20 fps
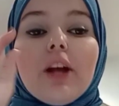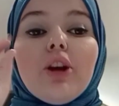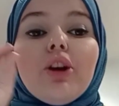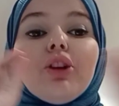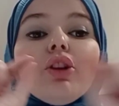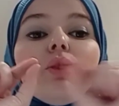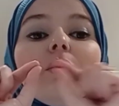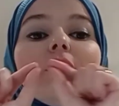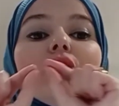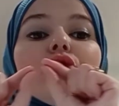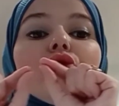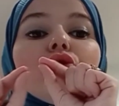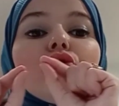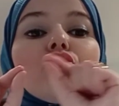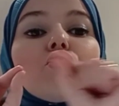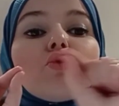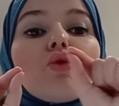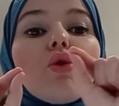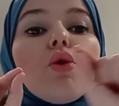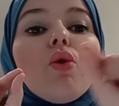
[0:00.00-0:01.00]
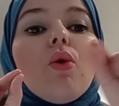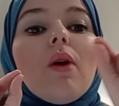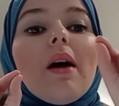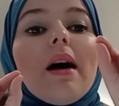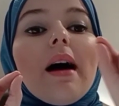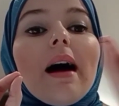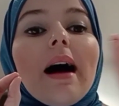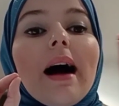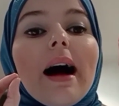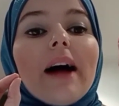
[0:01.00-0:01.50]
You're going to draw
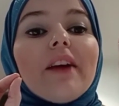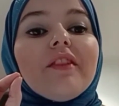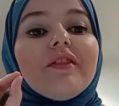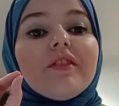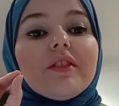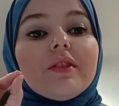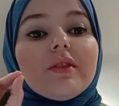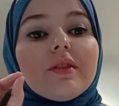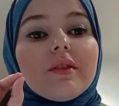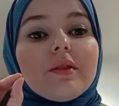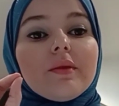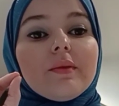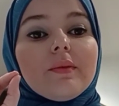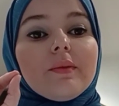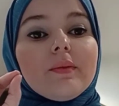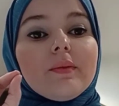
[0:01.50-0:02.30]
hyphens